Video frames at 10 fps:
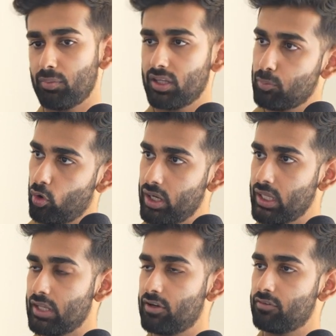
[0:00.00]
in the
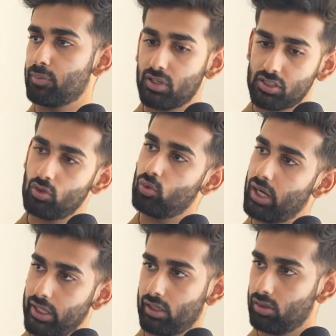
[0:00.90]
morning, even if the person don't
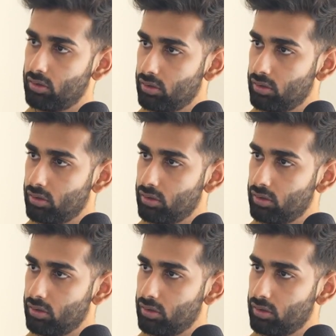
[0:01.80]
like?